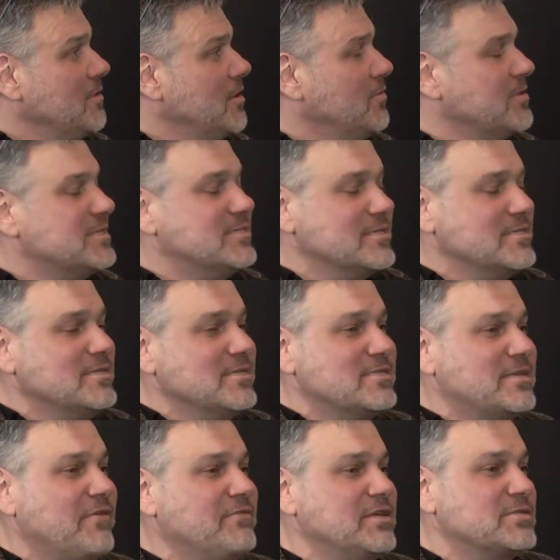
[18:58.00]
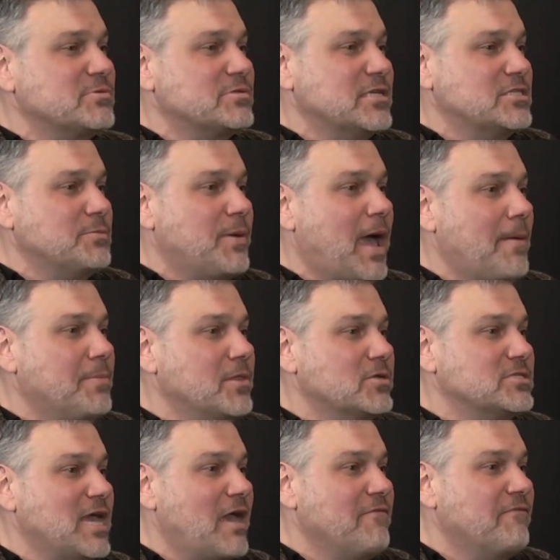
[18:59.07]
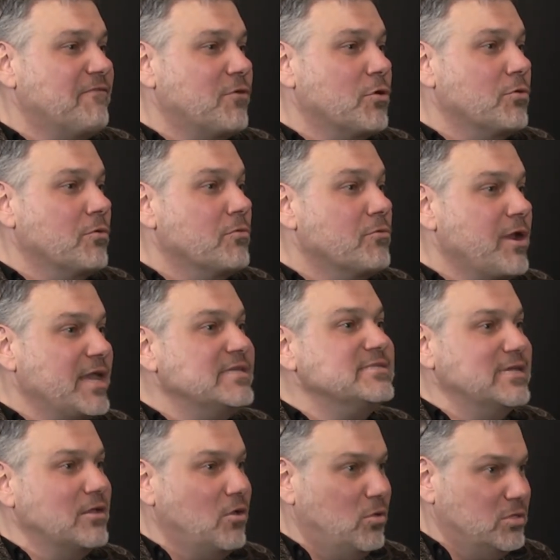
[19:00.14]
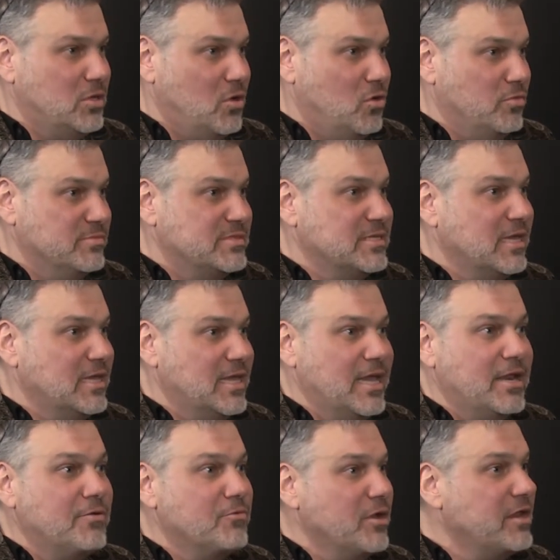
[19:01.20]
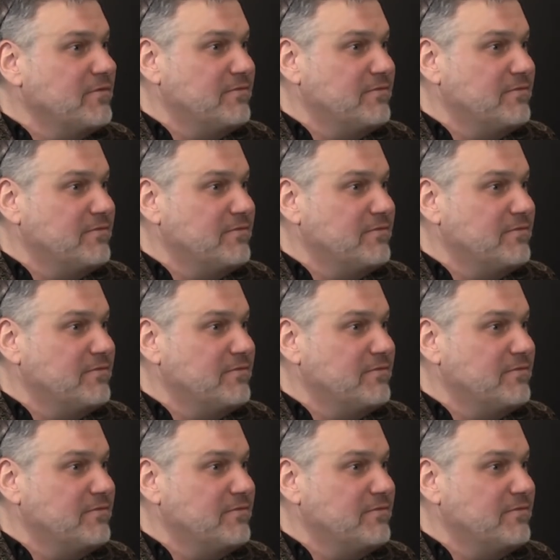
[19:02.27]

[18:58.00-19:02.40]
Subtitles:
the 60s and 70s were such a popular time for raising old homes, getting rid